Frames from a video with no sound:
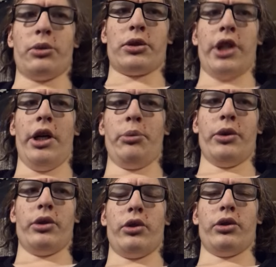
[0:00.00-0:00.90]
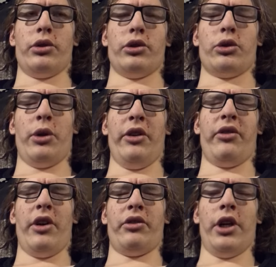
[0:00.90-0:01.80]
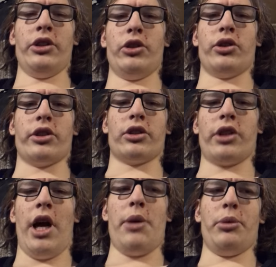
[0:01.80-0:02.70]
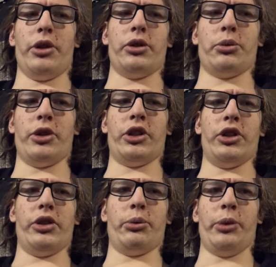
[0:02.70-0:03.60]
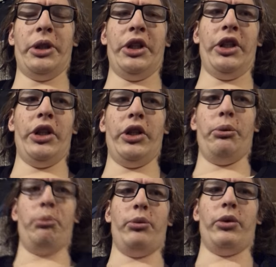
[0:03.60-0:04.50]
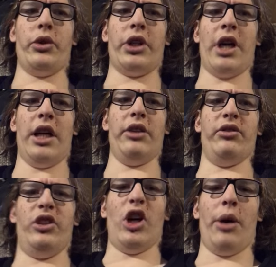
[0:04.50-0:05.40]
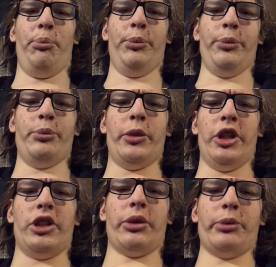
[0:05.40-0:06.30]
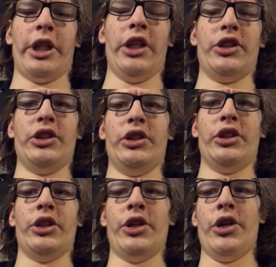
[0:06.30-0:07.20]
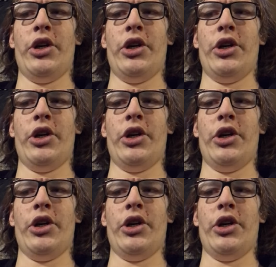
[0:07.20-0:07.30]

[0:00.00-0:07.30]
subscriber or 2,500 subscribers, which is really kind of dumb in some cases.